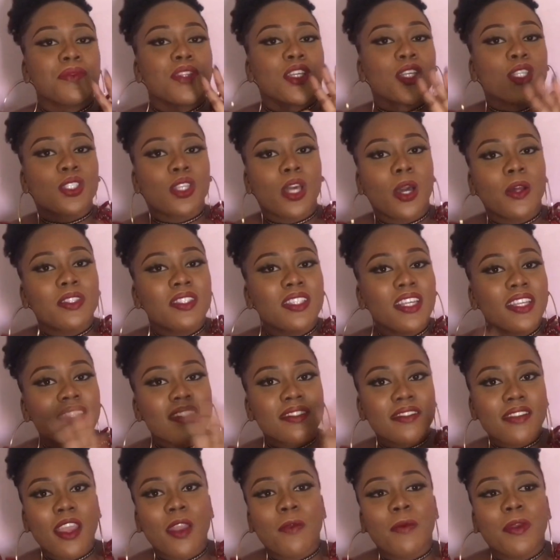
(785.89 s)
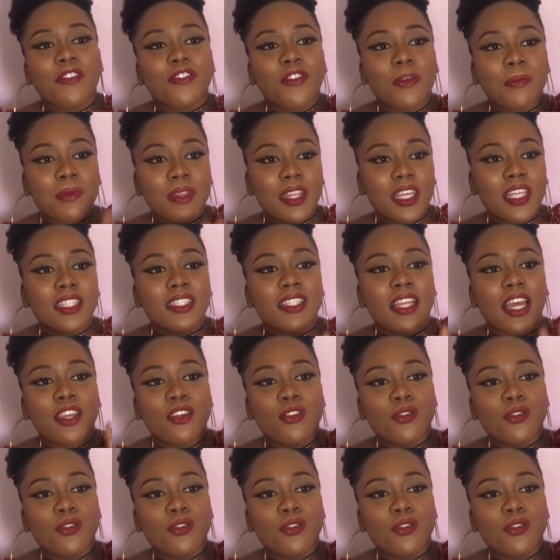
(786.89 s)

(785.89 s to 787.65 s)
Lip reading: So I'll say stay away from things that